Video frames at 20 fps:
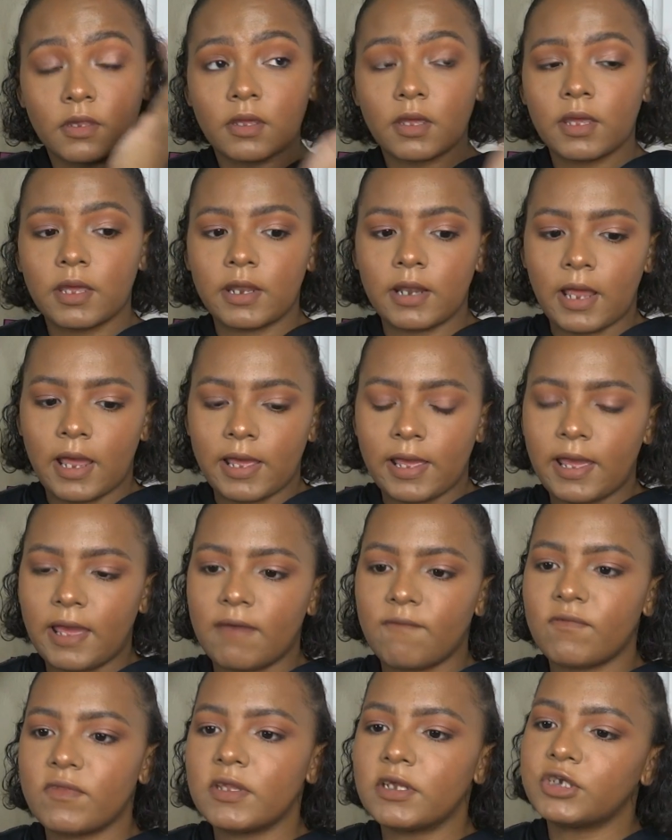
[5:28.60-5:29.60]
And I
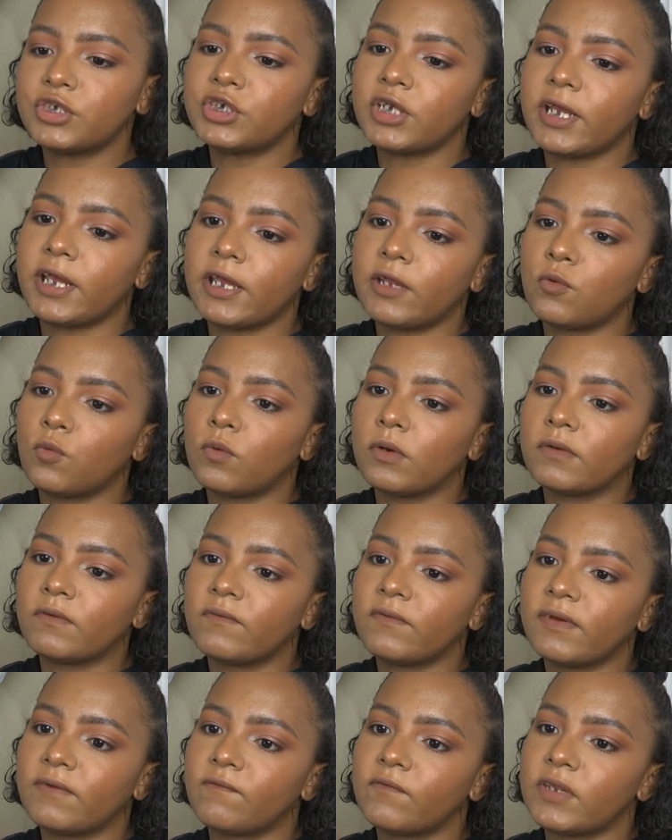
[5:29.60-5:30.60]
have the shade
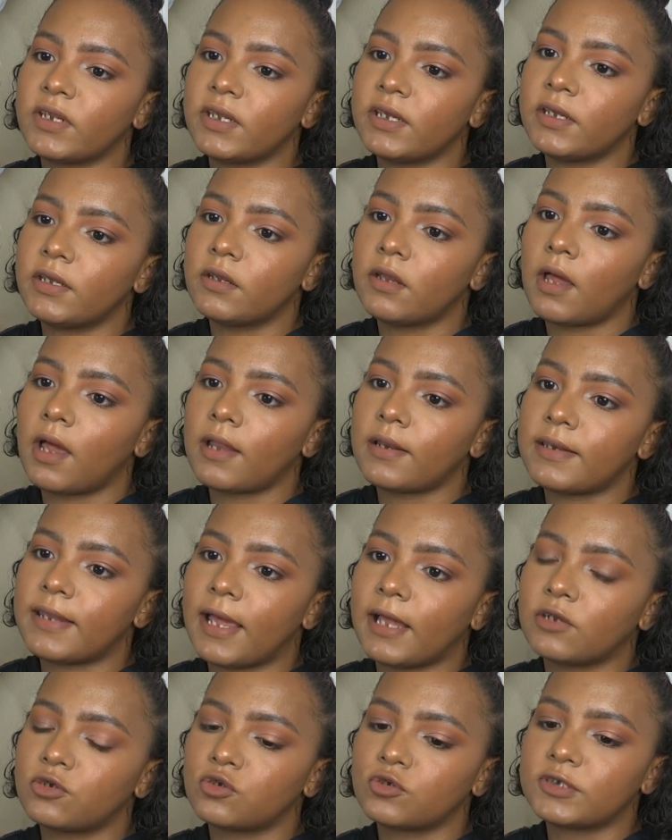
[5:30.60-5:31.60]
150
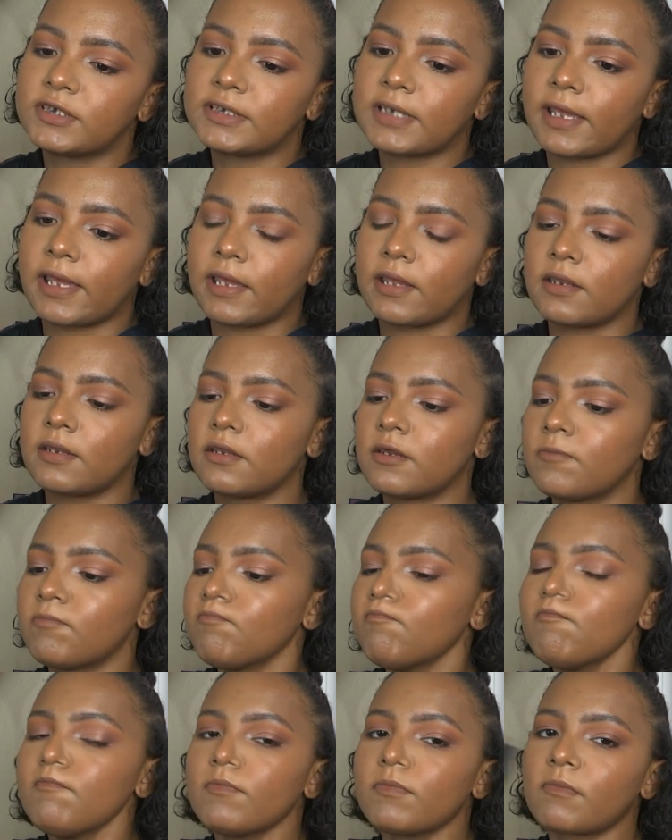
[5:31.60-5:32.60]
Natural Sand.
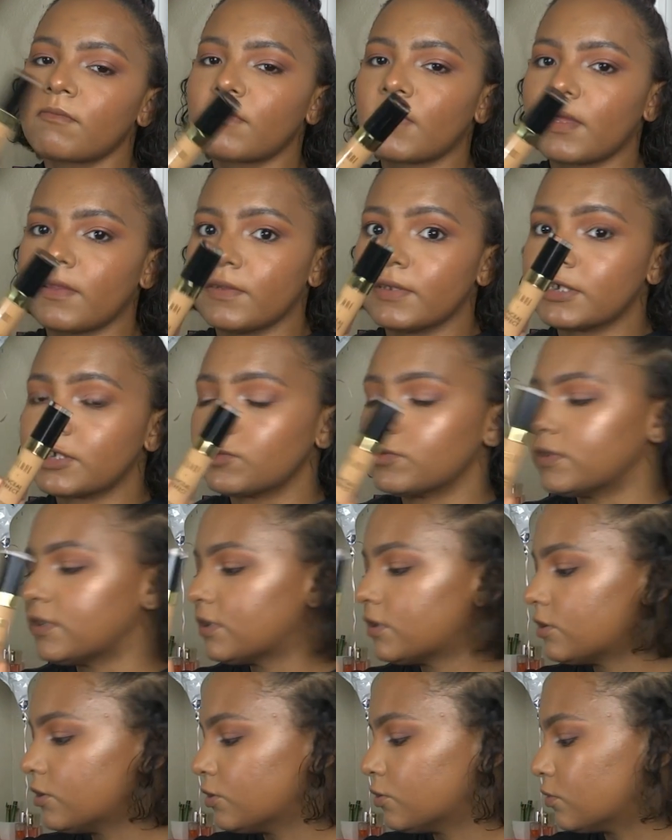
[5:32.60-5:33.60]
And this one's a
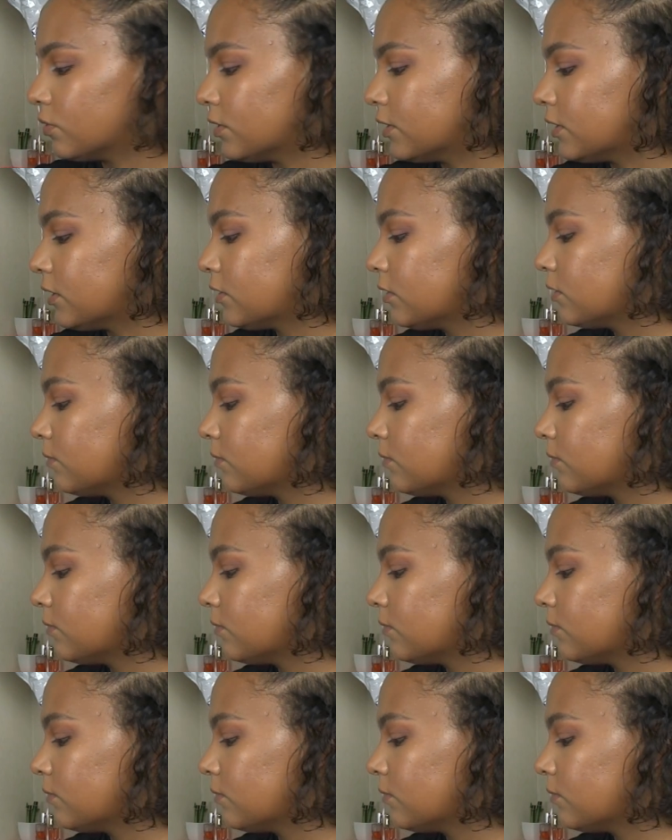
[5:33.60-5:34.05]
new one.